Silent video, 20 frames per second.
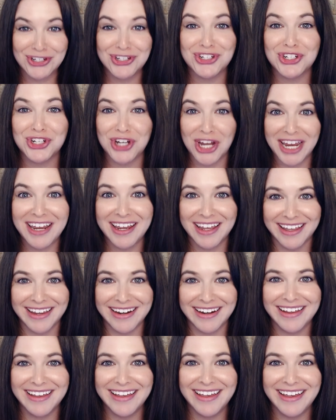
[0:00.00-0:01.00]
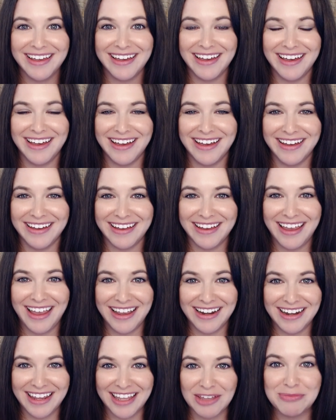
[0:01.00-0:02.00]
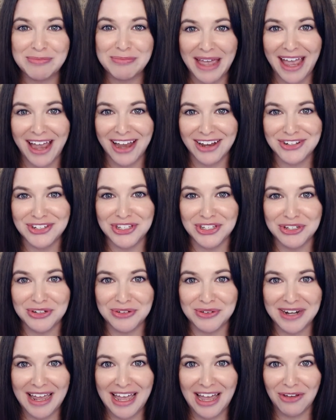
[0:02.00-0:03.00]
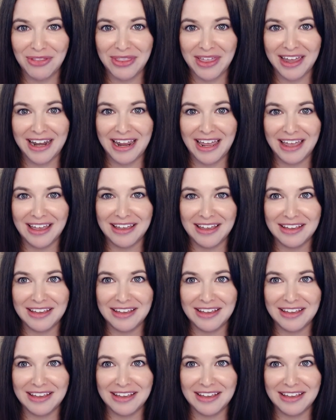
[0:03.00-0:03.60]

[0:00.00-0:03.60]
shaken uh, can impact you and how that